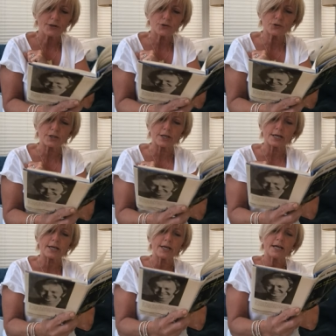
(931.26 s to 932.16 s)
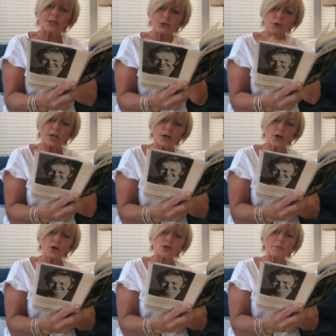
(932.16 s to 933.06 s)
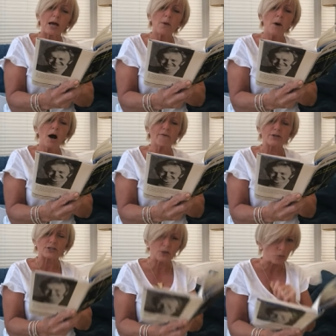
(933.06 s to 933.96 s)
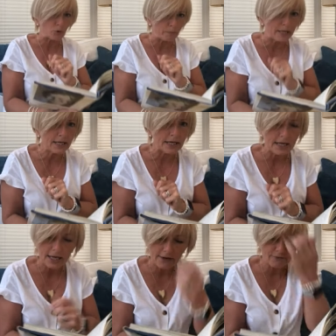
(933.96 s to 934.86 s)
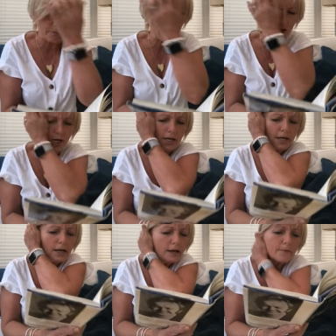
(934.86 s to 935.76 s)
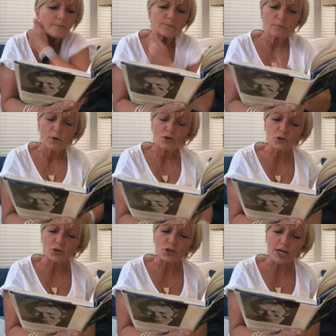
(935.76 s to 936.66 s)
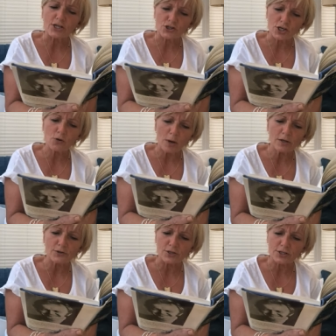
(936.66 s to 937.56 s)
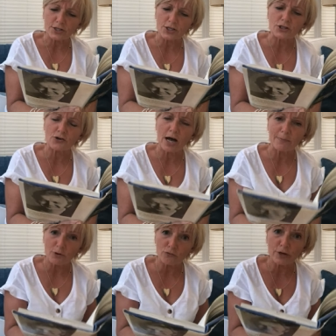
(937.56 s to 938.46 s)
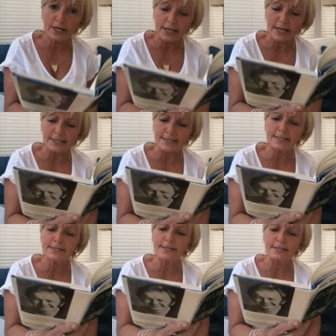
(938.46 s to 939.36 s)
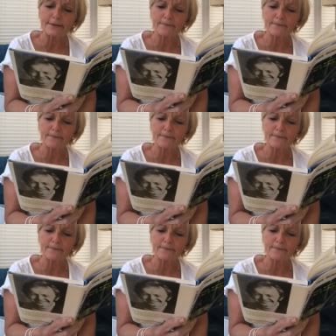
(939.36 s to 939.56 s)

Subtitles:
suddenly occurred to me how marvellous it would be if a machine such as H.G. Wells's had described really existed.